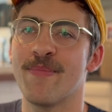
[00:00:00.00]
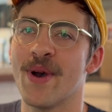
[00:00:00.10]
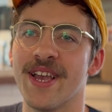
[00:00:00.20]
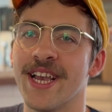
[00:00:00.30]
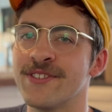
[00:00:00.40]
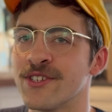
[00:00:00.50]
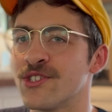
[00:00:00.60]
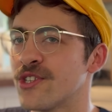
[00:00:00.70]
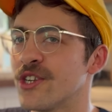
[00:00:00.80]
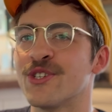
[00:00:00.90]
But it's
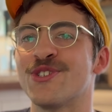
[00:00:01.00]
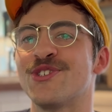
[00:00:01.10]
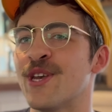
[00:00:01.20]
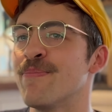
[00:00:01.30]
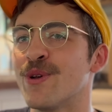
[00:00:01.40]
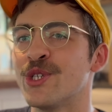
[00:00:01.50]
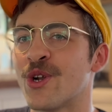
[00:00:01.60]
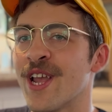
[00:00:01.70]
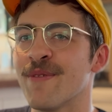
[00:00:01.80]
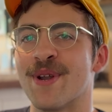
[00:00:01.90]
such a simple
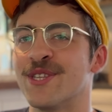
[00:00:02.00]
drink, but